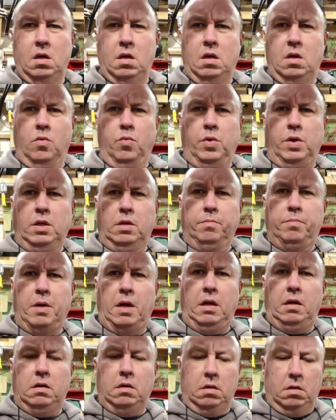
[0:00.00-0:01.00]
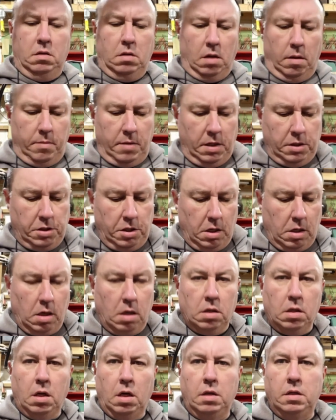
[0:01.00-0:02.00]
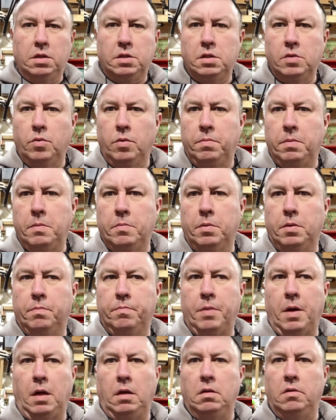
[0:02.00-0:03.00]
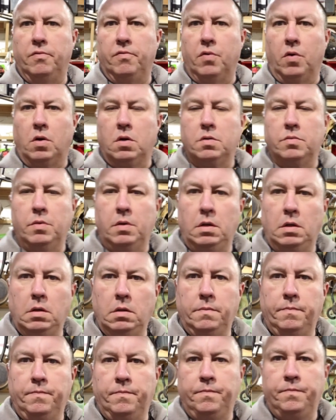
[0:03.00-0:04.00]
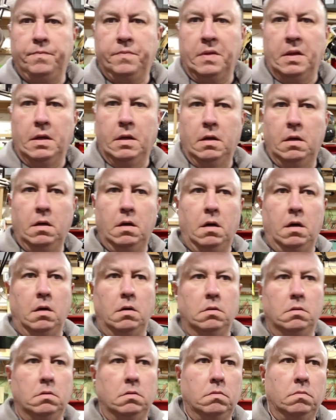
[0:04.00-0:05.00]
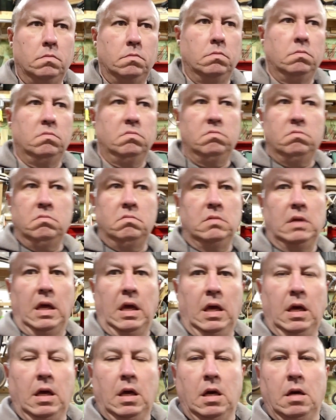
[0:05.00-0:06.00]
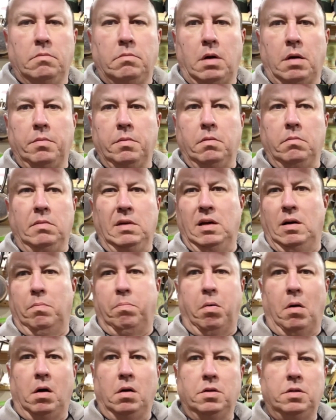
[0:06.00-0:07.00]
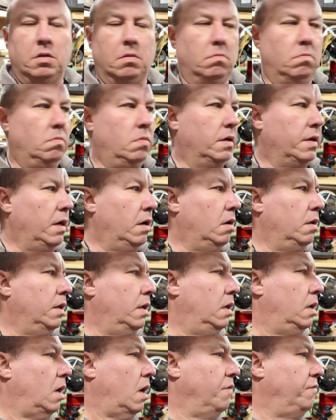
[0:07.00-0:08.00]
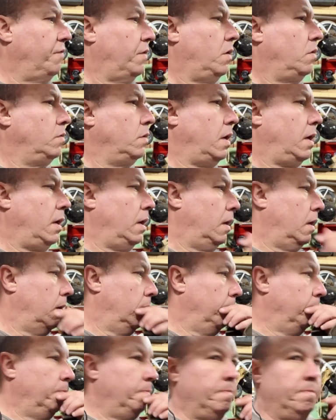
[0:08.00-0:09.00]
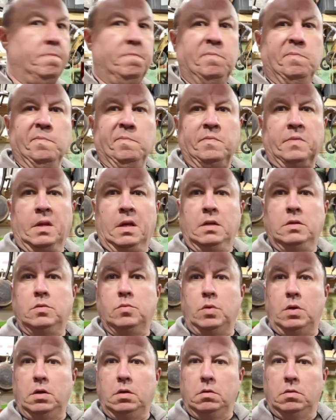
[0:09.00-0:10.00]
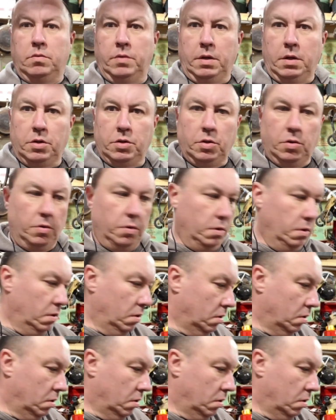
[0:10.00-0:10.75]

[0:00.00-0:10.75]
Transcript: Wheel paint. I'm going to check online to see what people paint the forks with. I'll probably either polish them, get all that. I found a, this is what I'll show you.